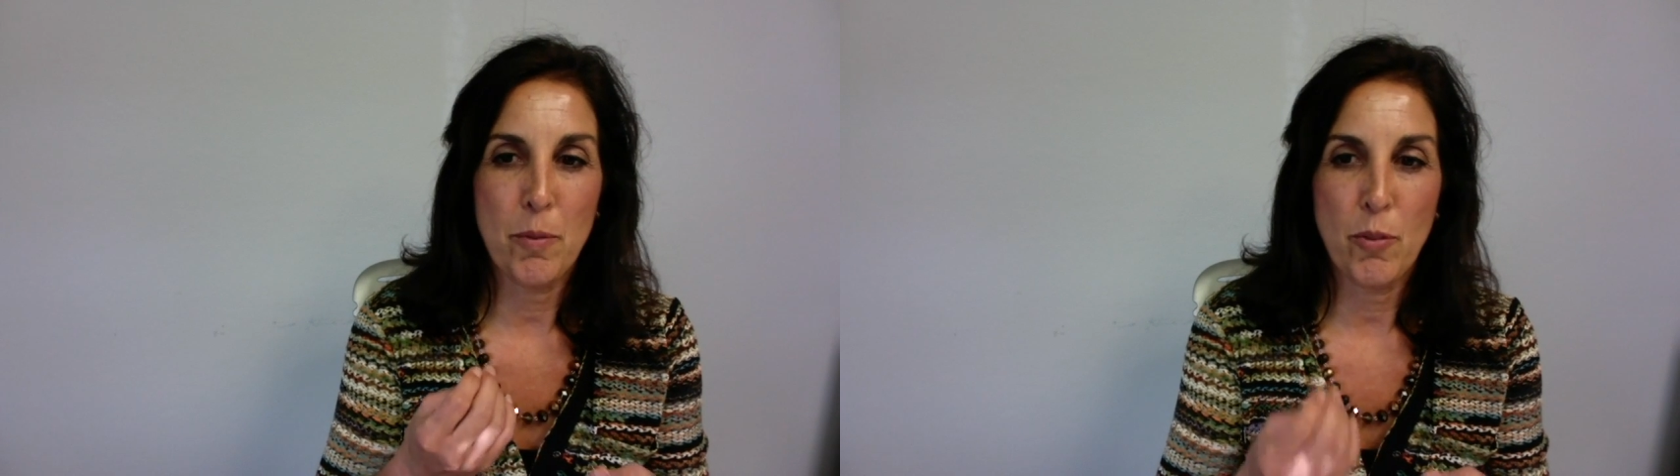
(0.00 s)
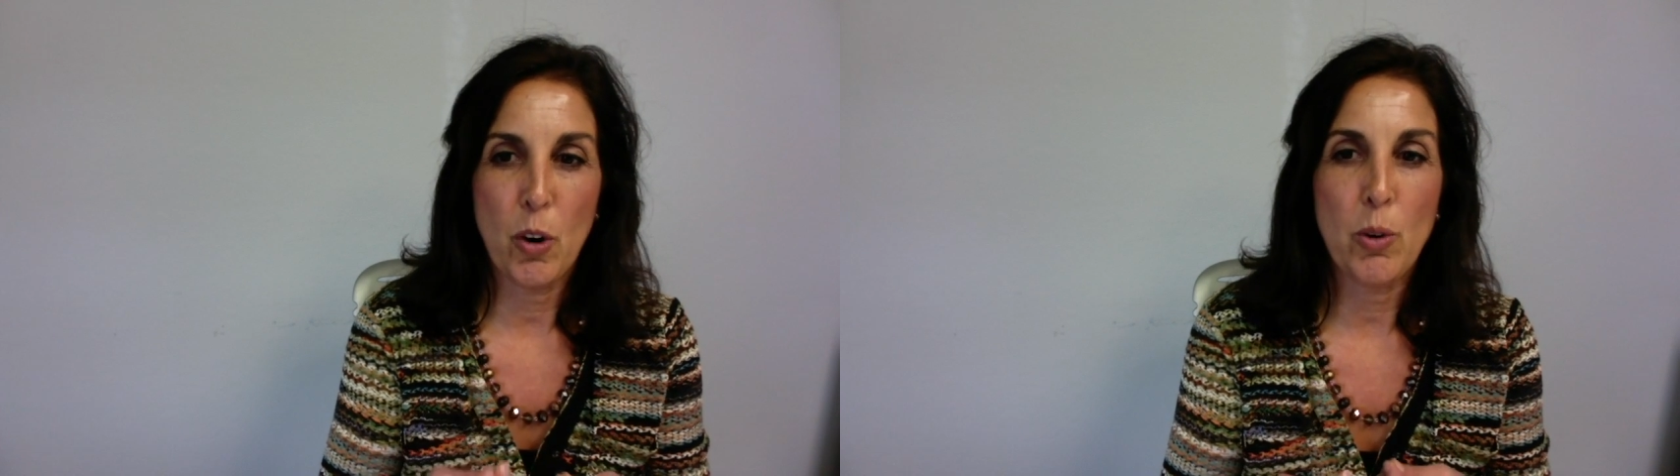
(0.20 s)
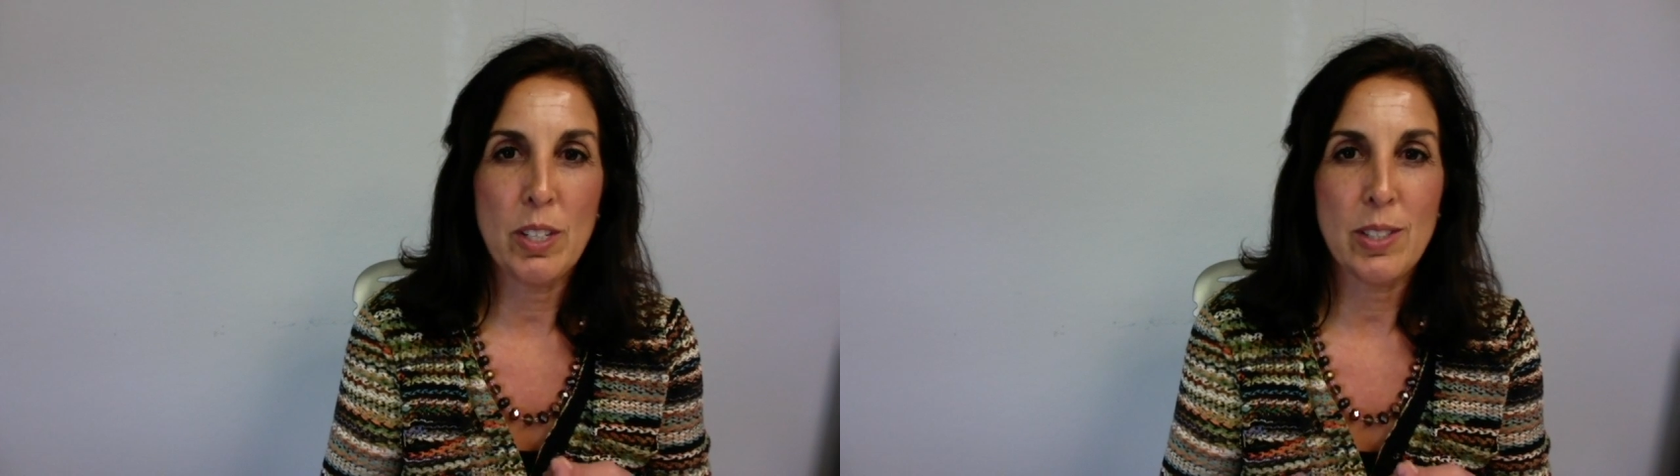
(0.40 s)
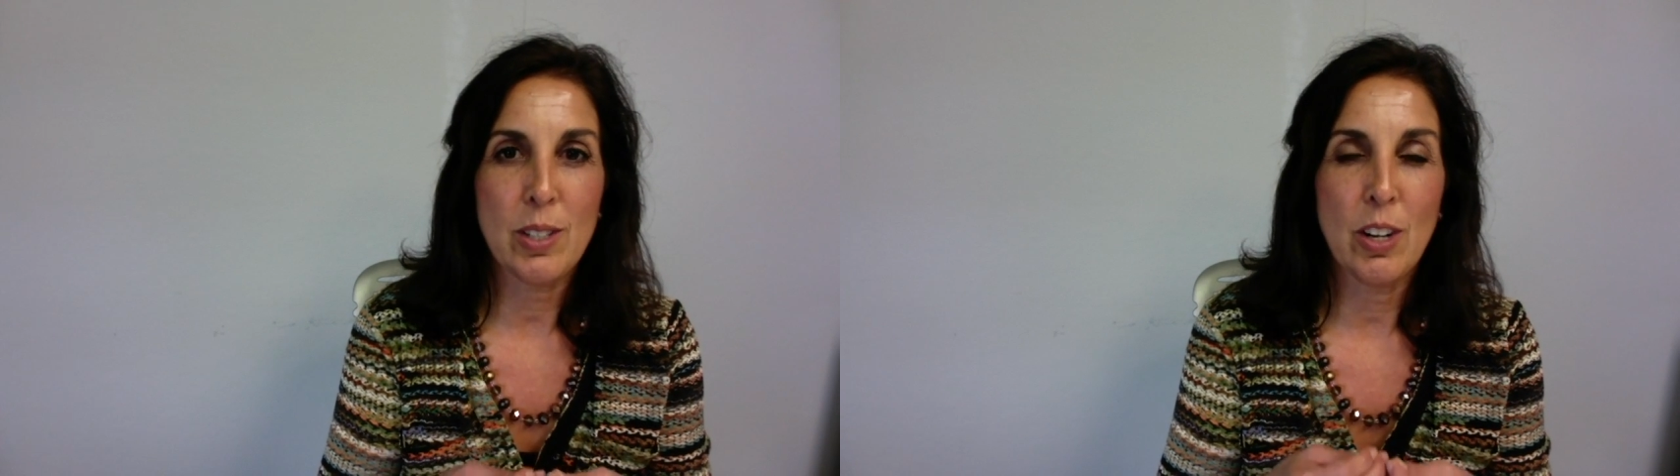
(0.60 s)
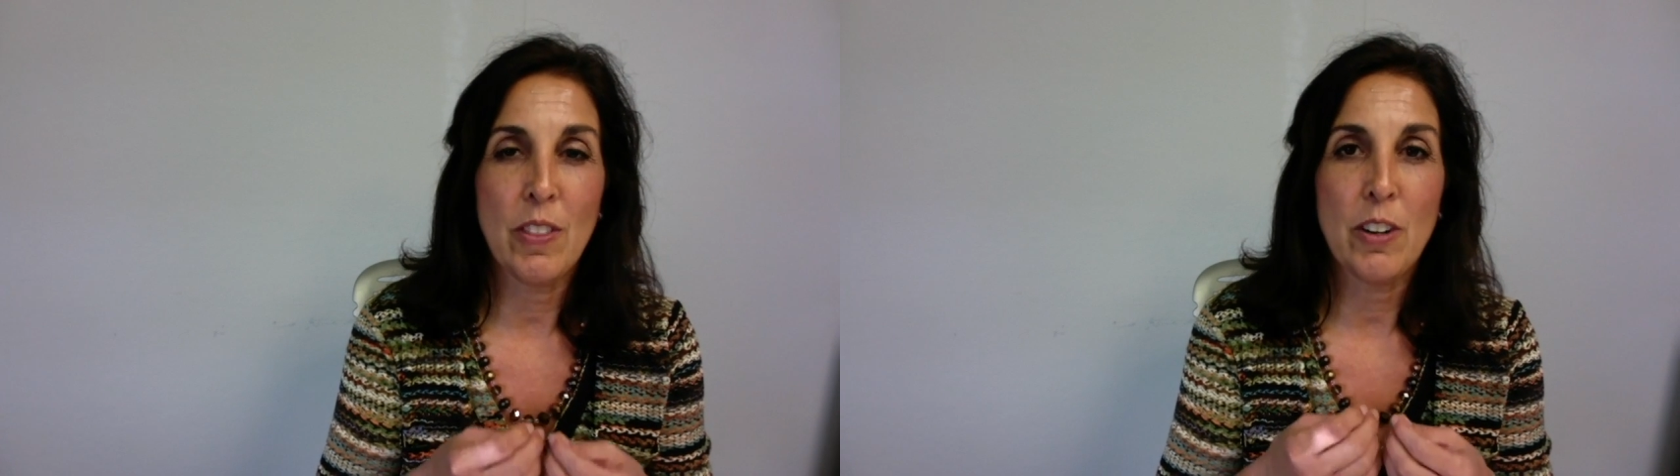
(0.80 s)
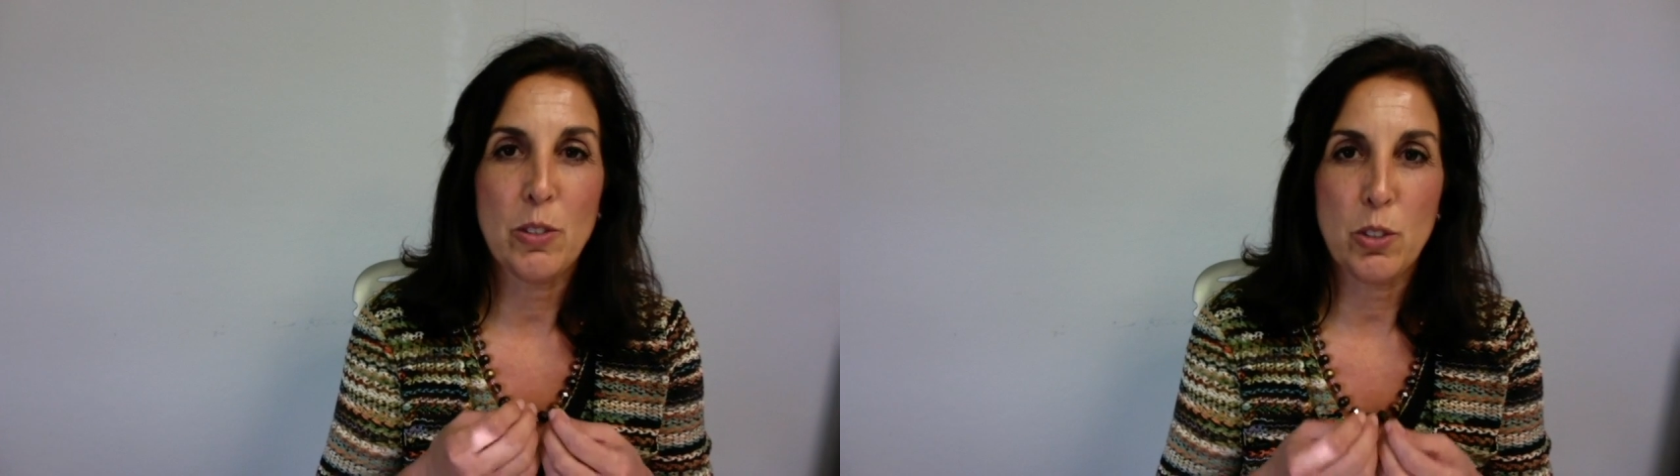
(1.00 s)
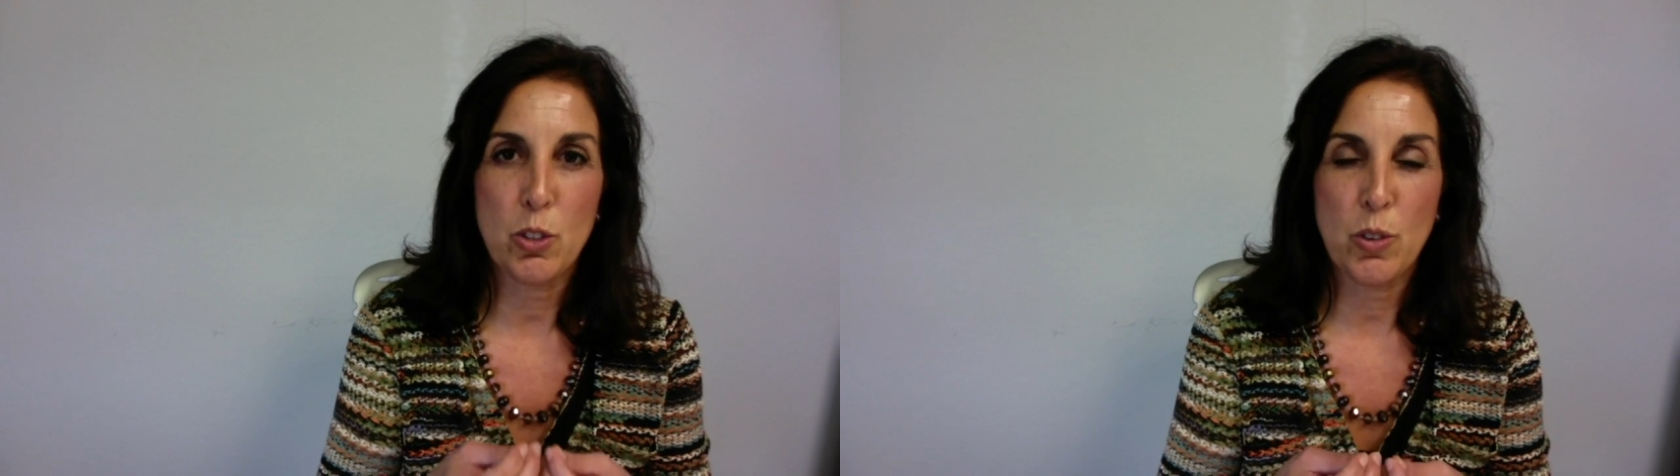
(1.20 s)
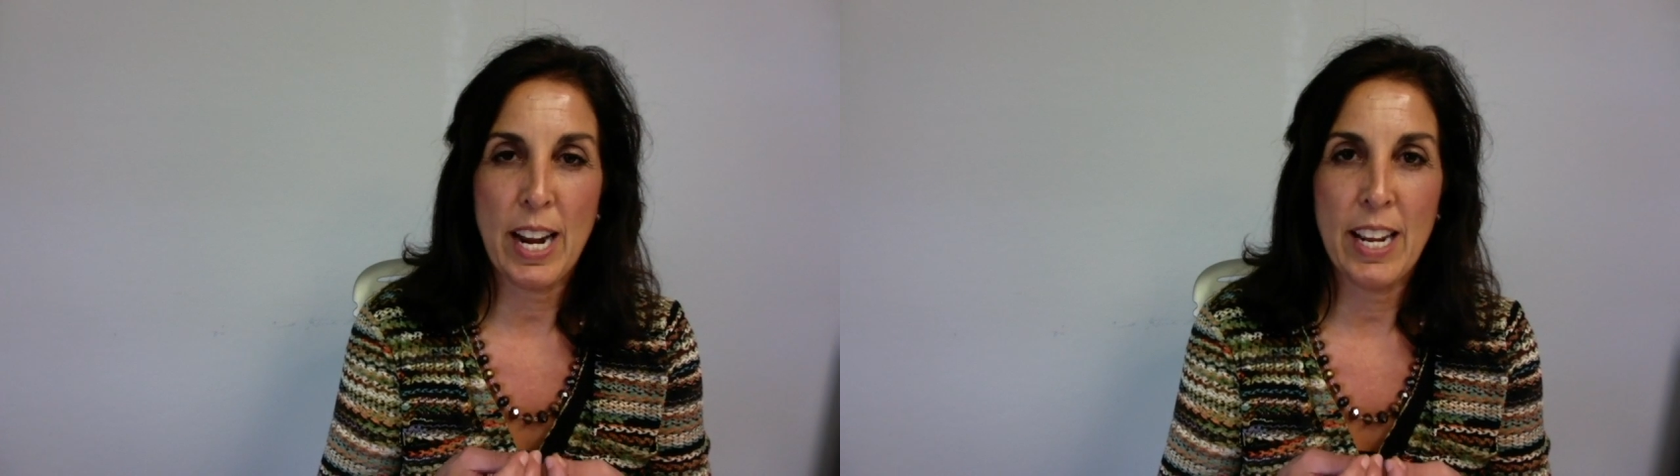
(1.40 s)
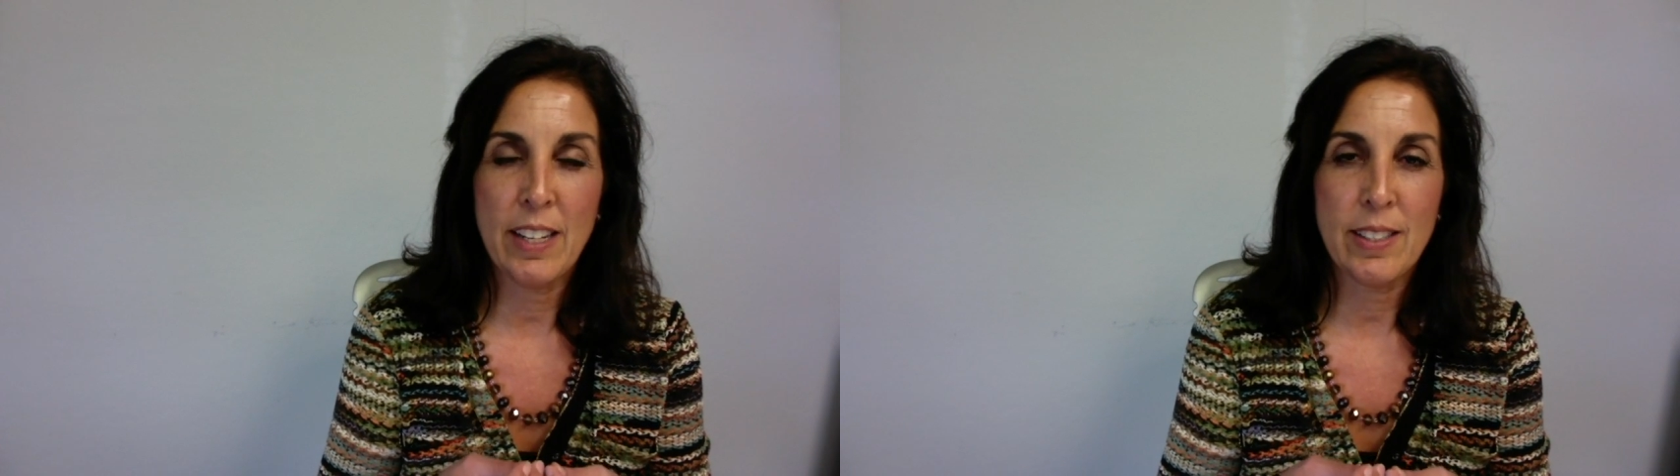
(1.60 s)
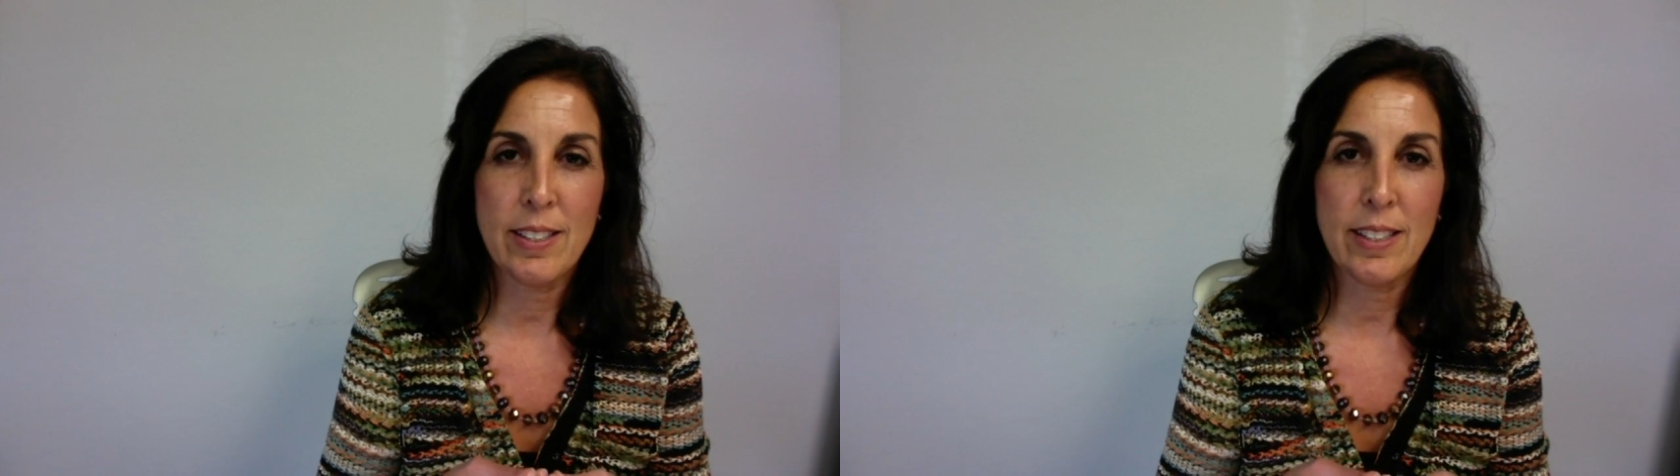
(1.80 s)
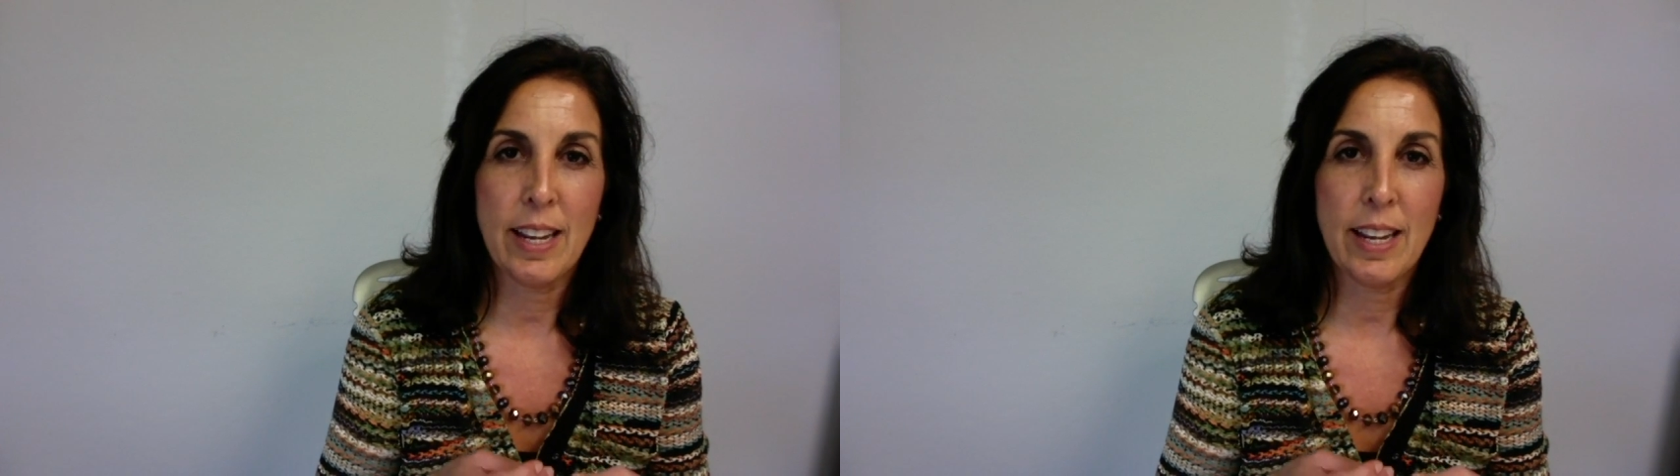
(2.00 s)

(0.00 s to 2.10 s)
focus on their strengths